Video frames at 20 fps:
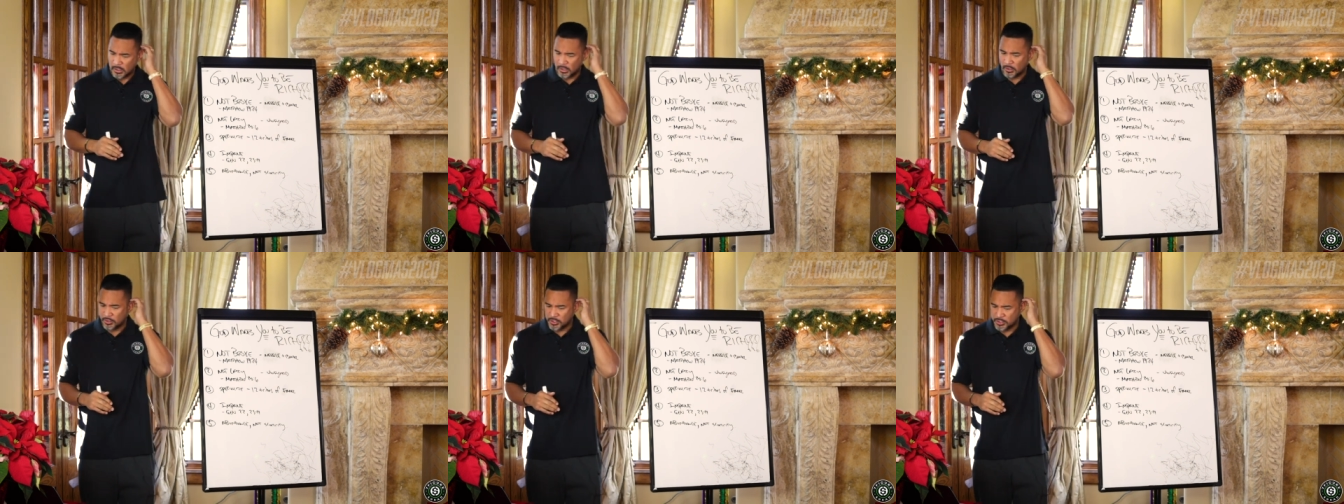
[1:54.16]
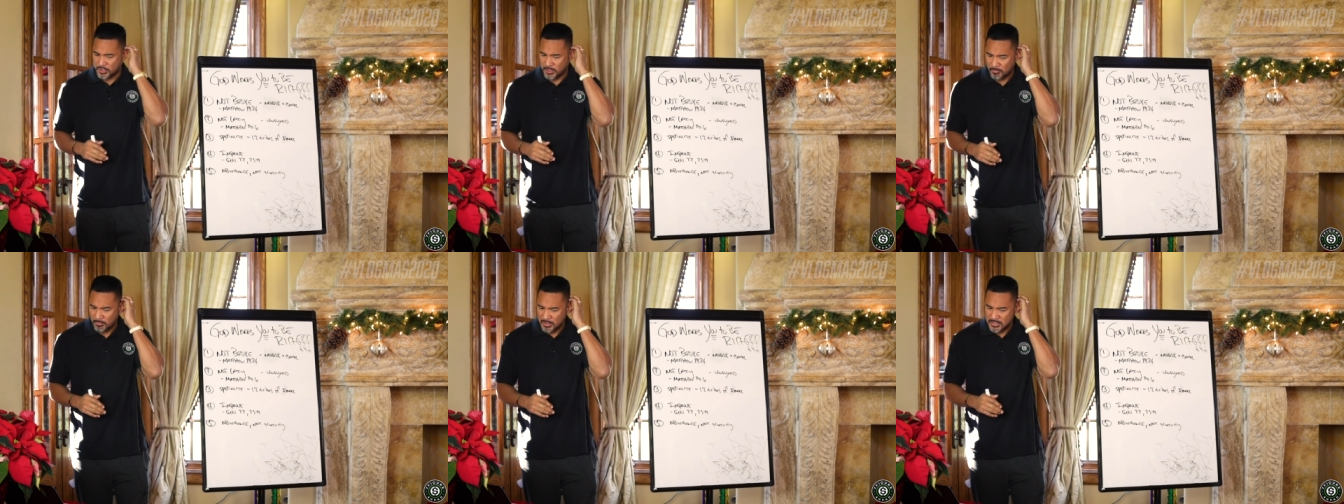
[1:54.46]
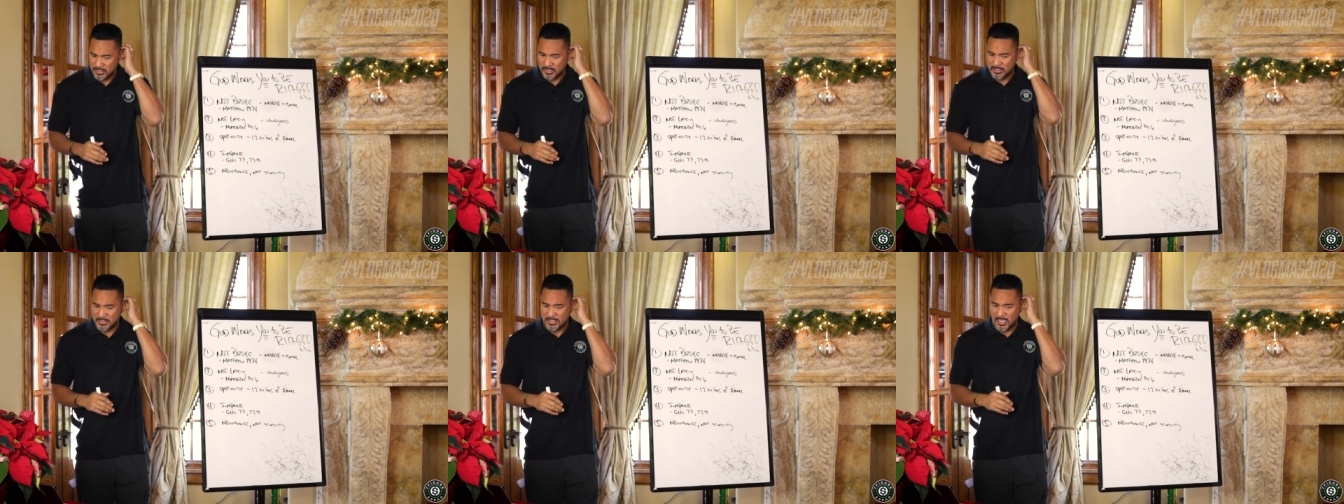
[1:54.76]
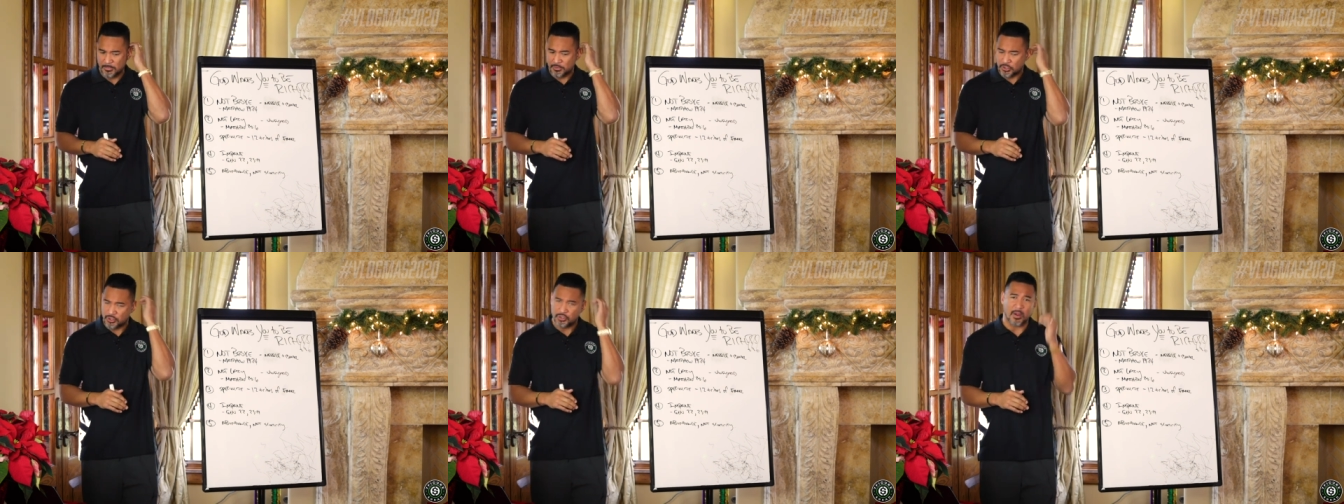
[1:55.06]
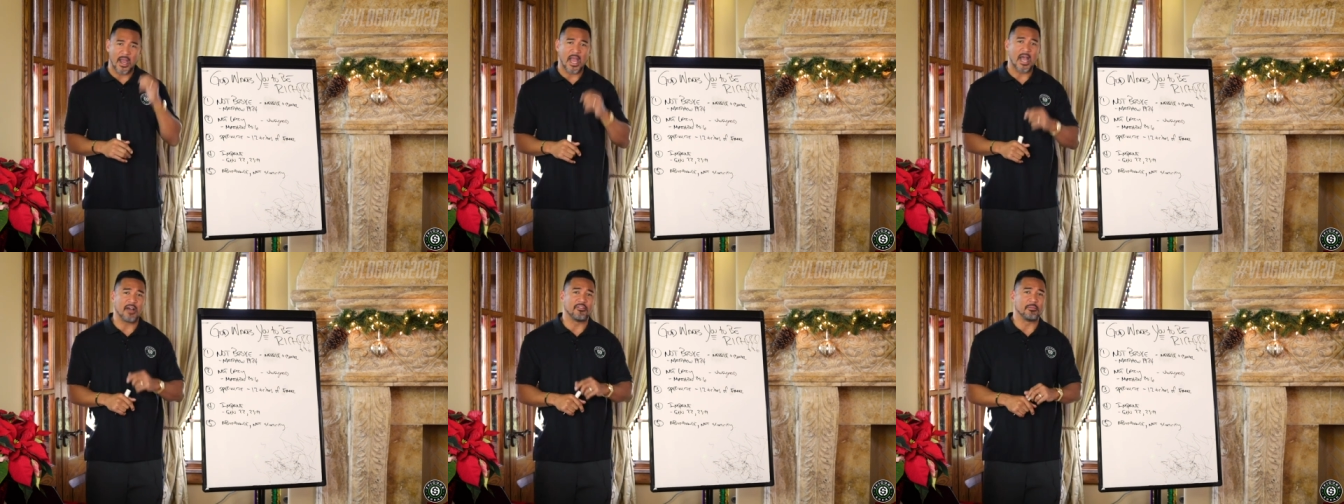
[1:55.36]
you know, there's some misconceptions
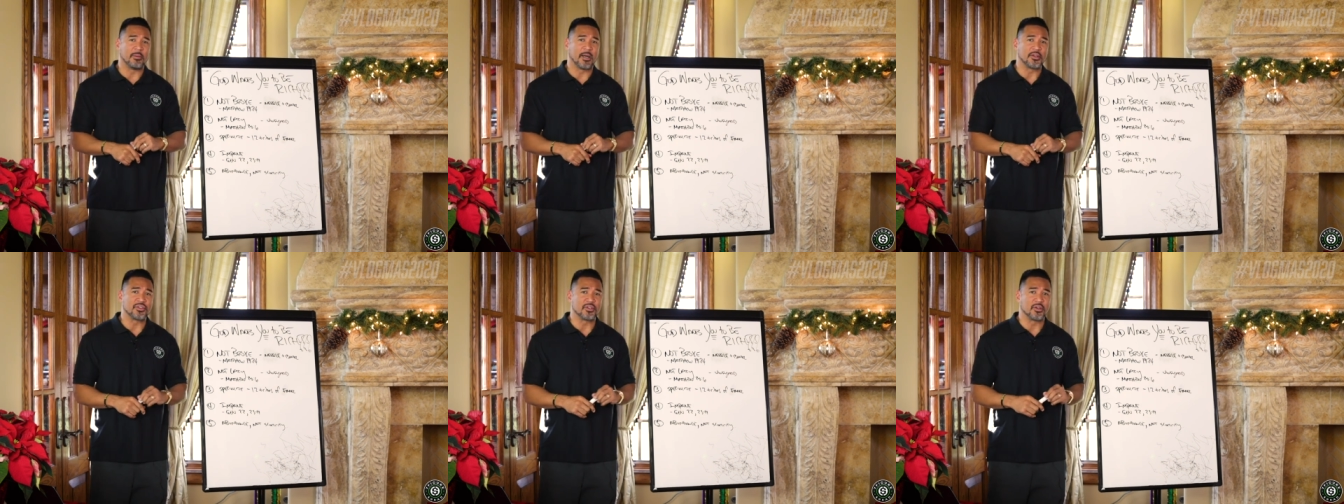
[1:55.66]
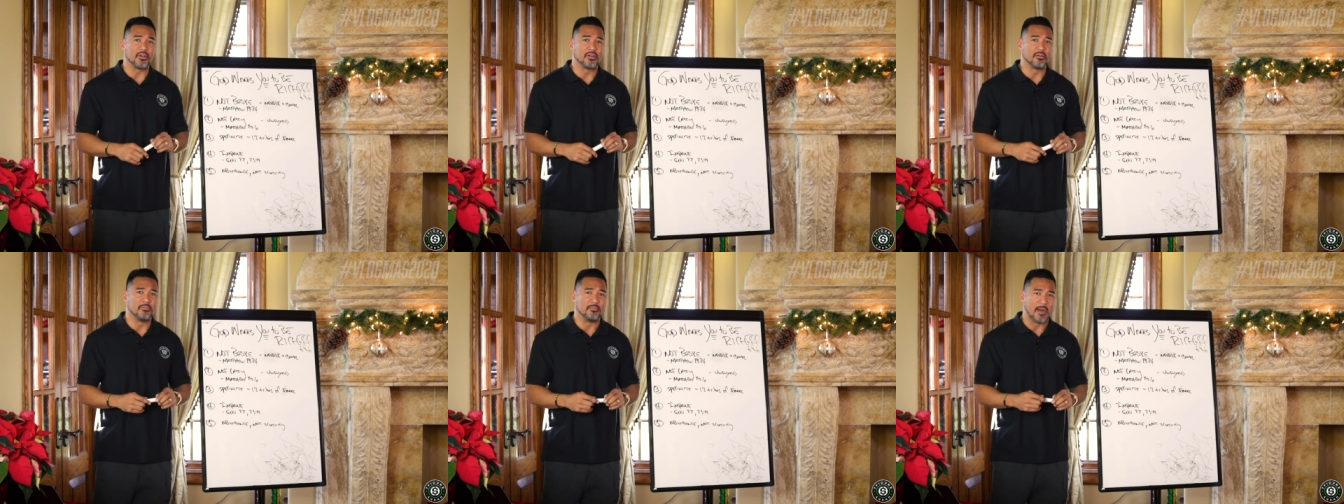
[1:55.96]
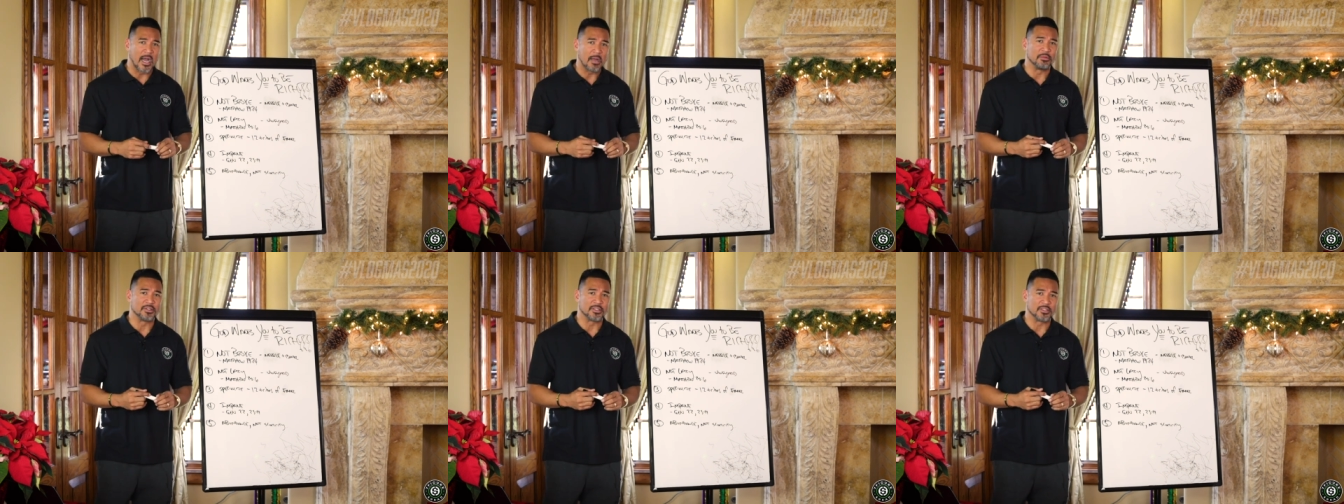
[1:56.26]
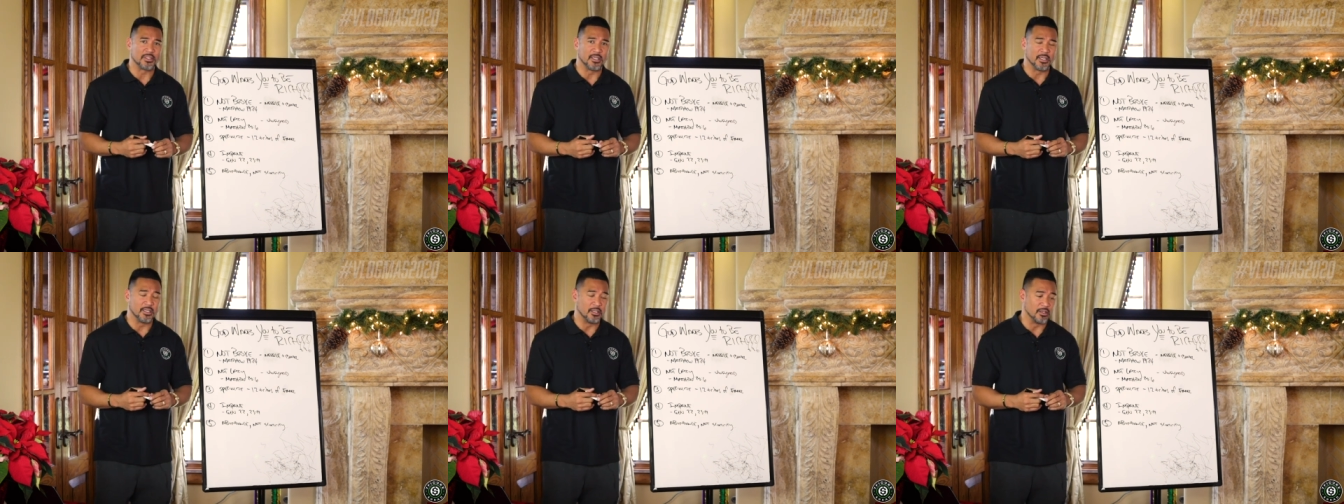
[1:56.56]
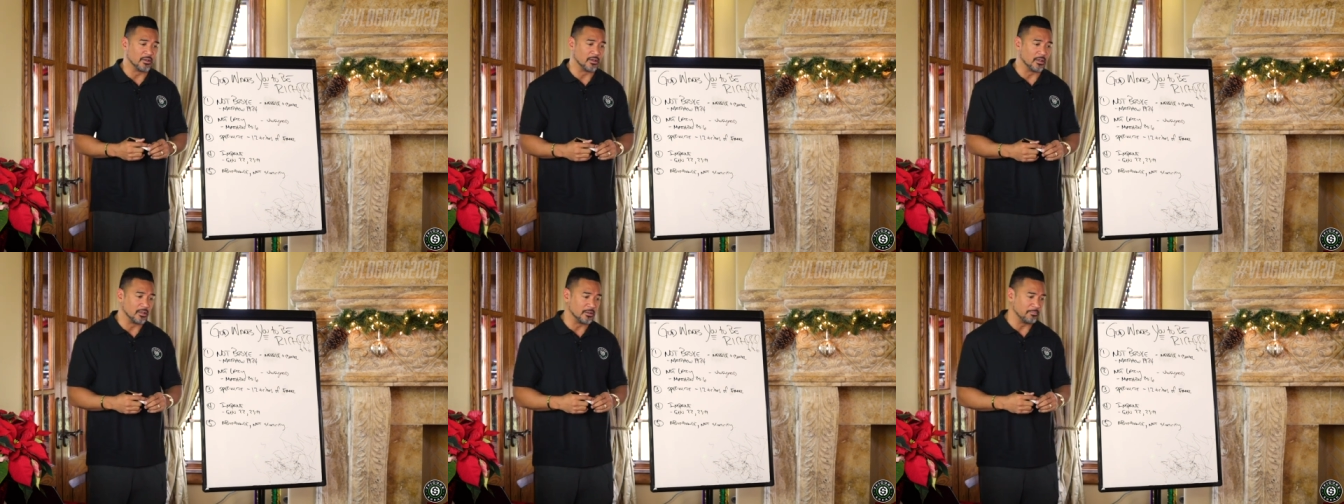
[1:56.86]
you have about your Bible study,
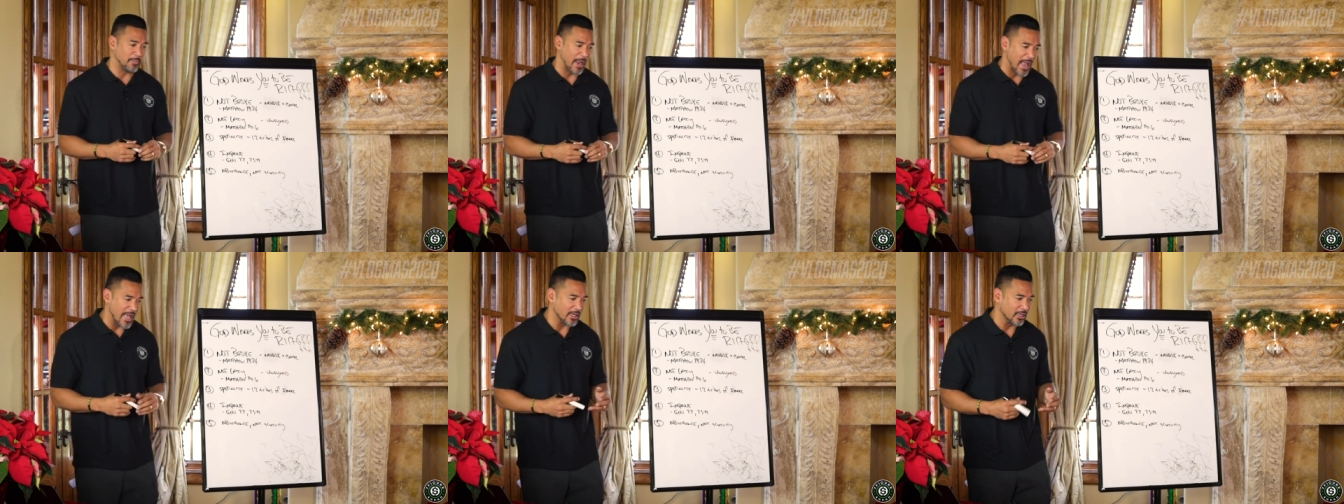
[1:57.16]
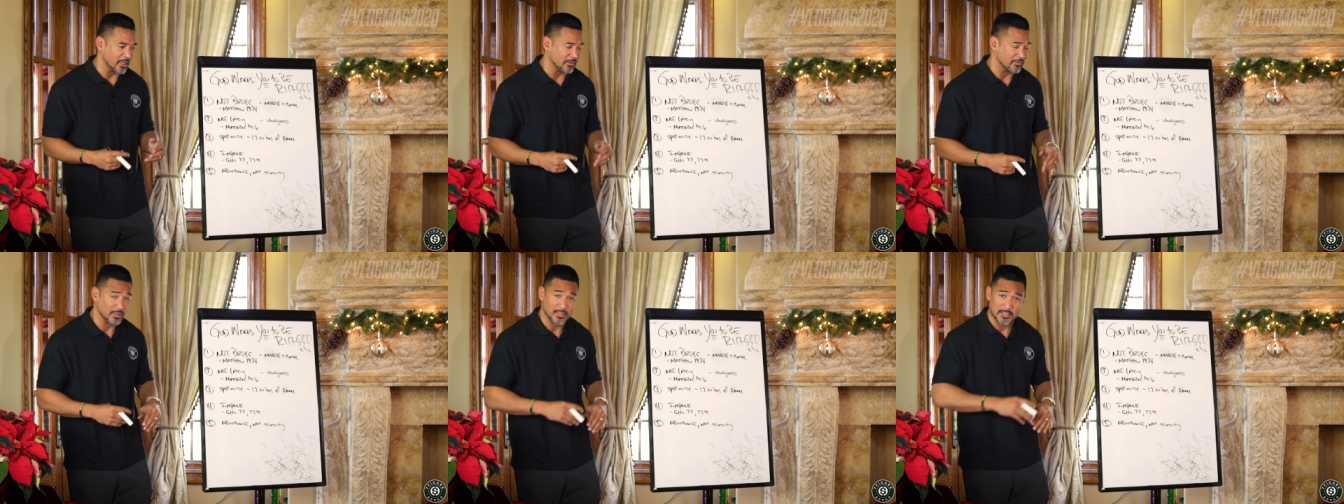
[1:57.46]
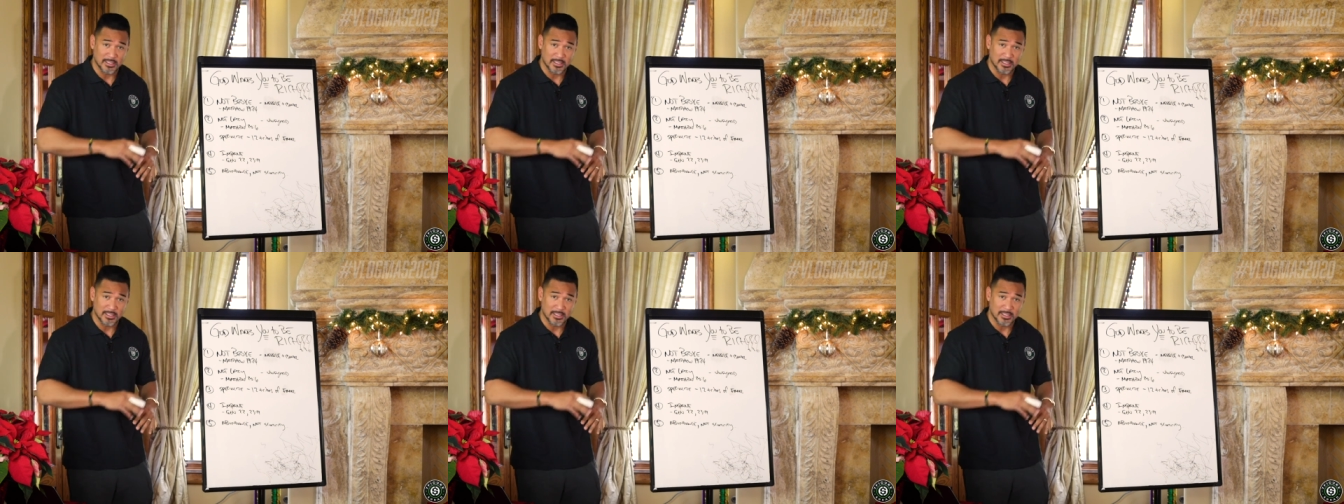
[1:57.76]
your unpacking of it.